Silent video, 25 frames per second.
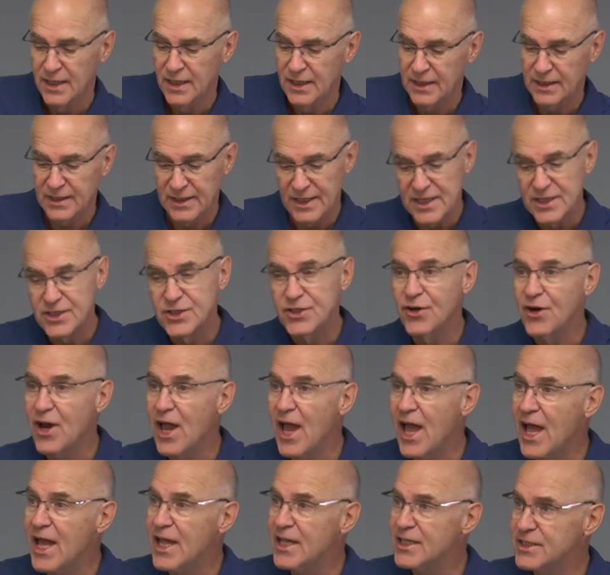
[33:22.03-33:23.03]
cleanse your
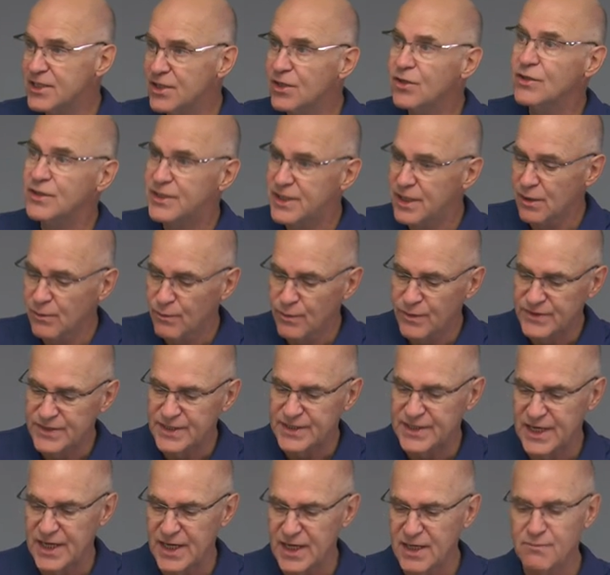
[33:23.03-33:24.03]
hands, you know, deal with
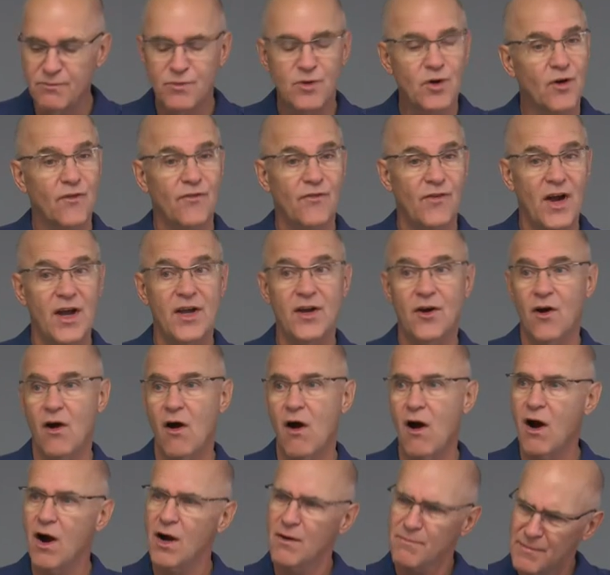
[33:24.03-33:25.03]
sin, purify your
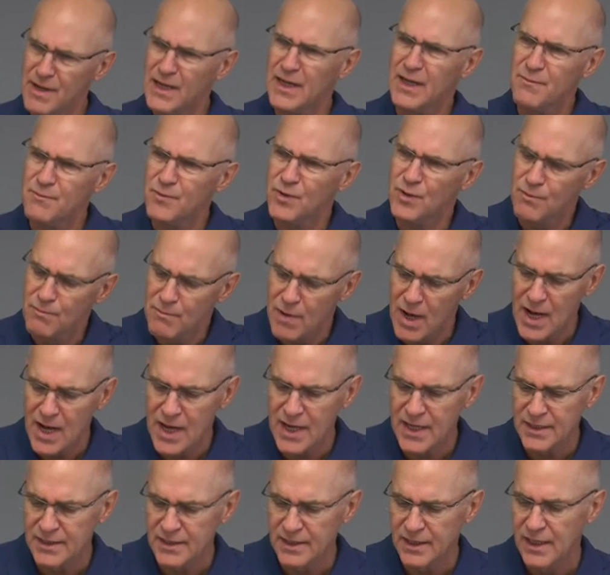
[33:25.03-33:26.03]
heart, make up your
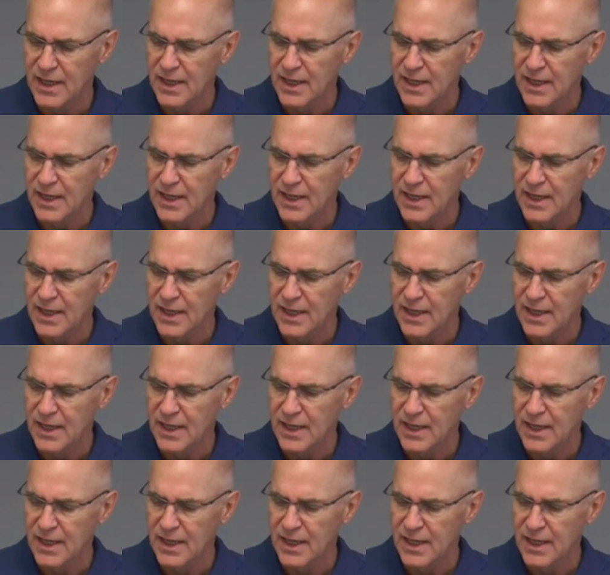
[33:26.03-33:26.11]
mind,